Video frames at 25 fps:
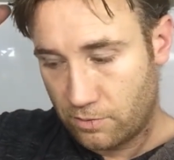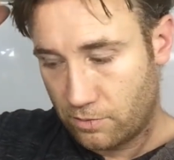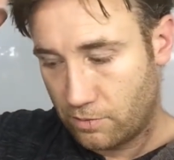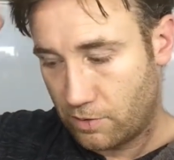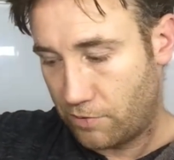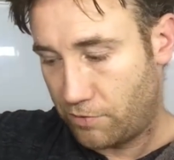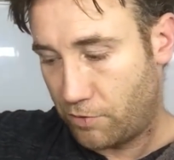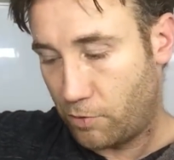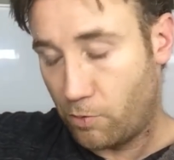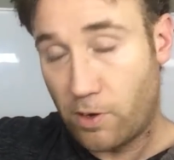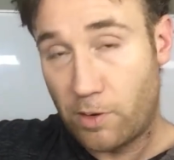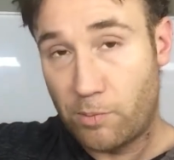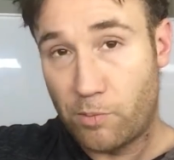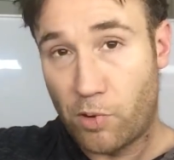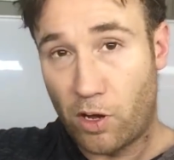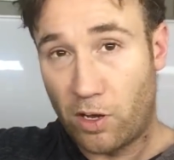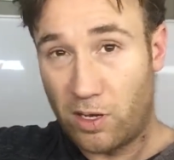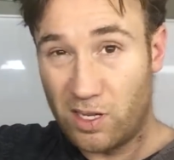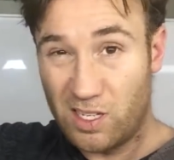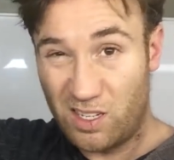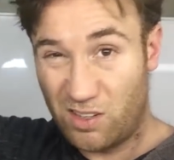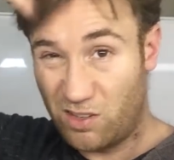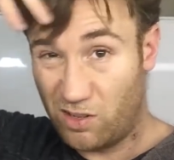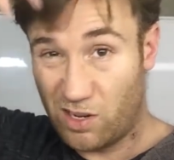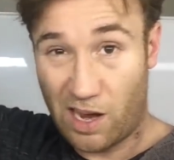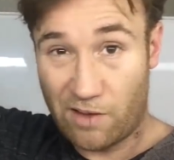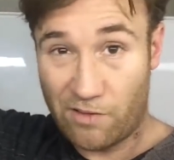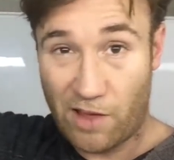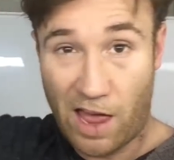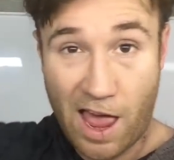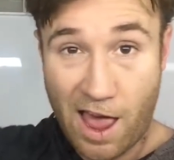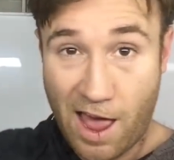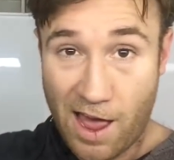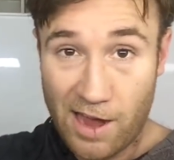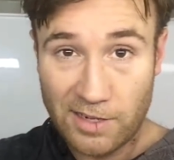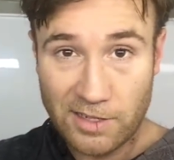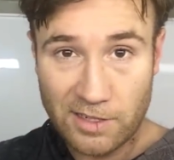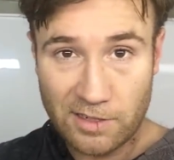If you're wearing poly, you could have a
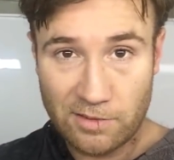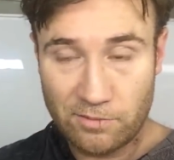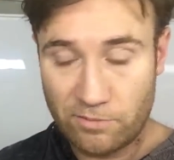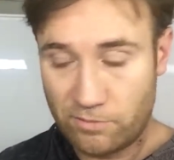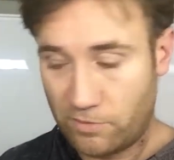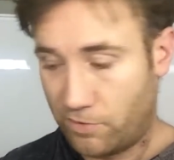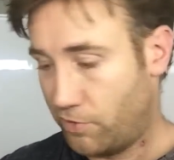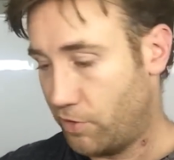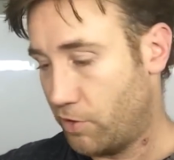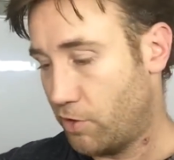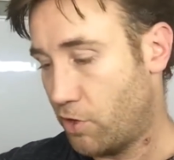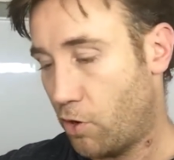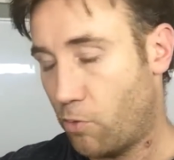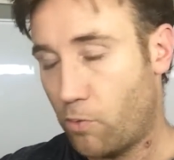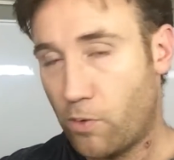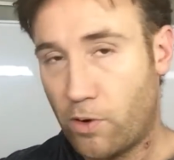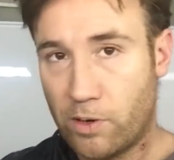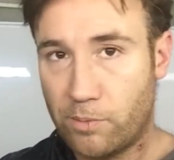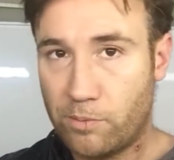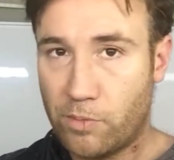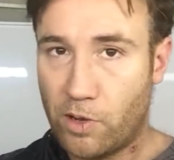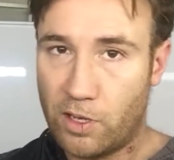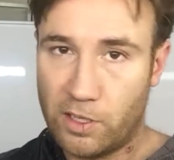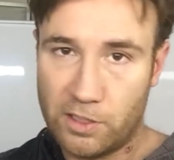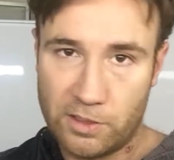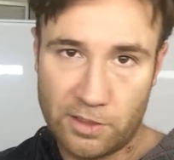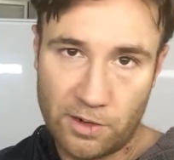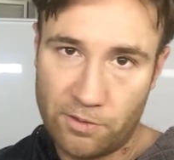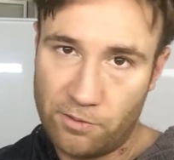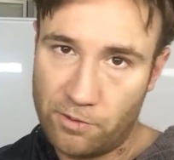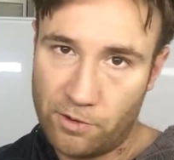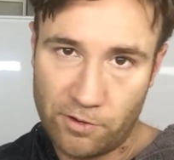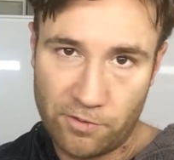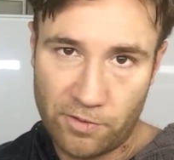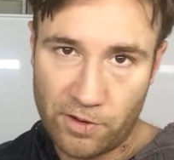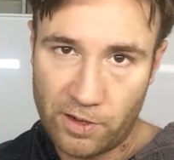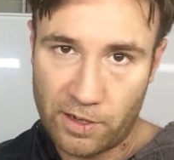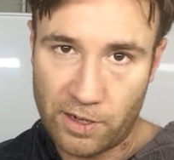hat. If you're not wearing poly, don't
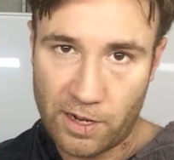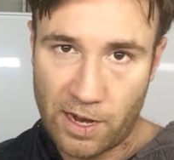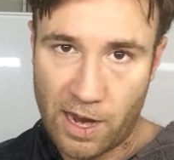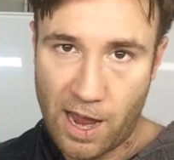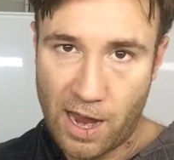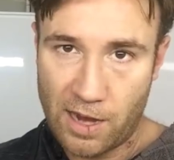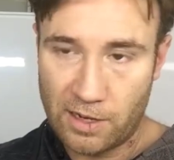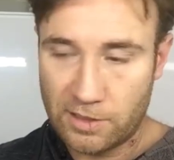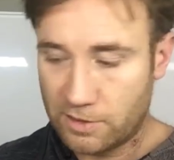wear a fucking hat.